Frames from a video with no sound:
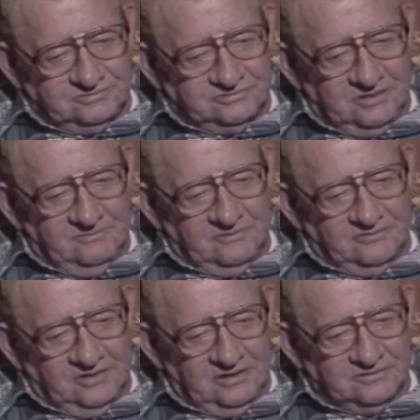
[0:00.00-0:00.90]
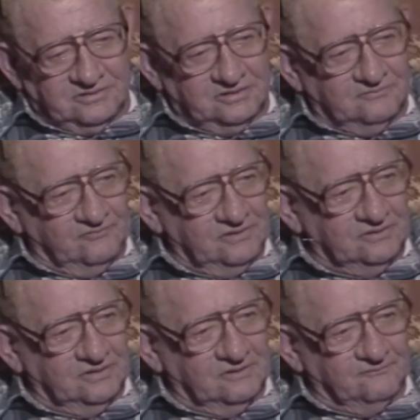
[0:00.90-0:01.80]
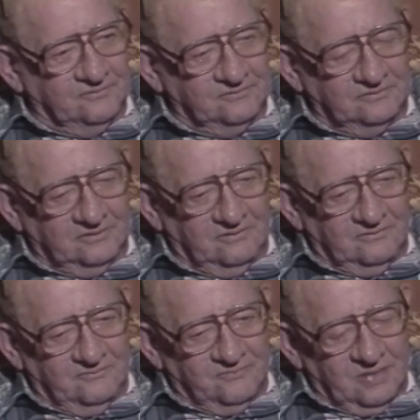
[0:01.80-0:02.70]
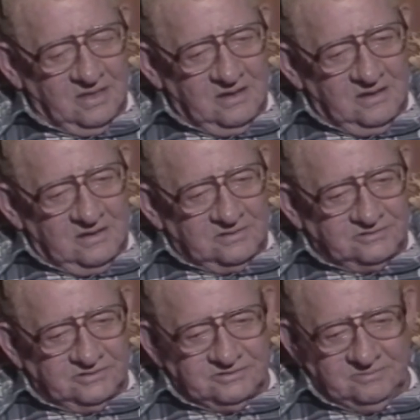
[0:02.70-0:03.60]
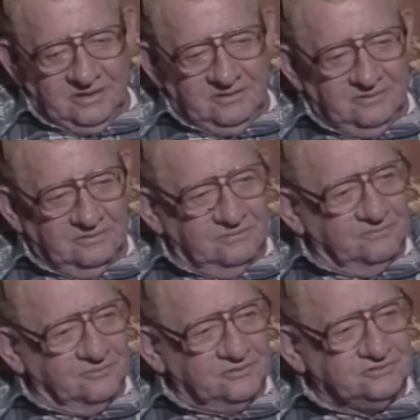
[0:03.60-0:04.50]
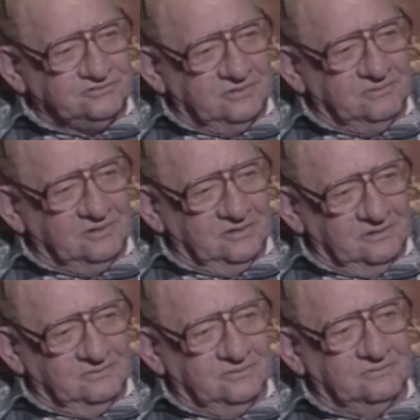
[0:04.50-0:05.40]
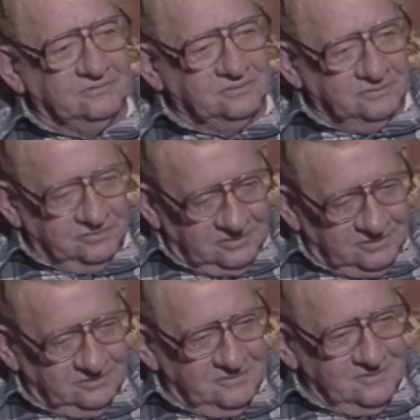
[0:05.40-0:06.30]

some of the things in his field there floating off. Said, you might know Preacher Jimmy Little would overdo the thing.